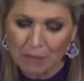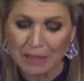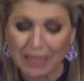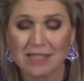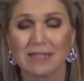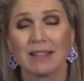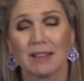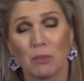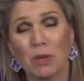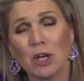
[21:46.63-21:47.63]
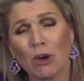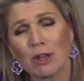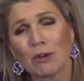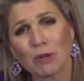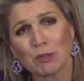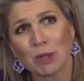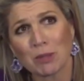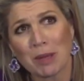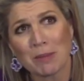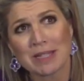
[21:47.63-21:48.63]
because we know that
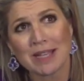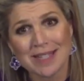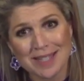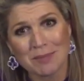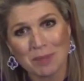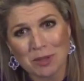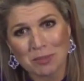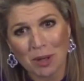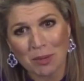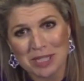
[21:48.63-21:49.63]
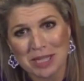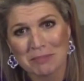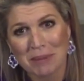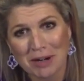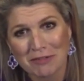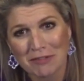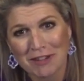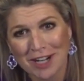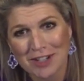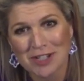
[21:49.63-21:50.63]
cross-border payments is the most promising part of
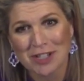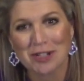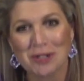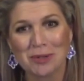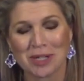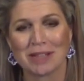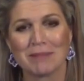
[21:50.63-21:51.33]
financial inclusion.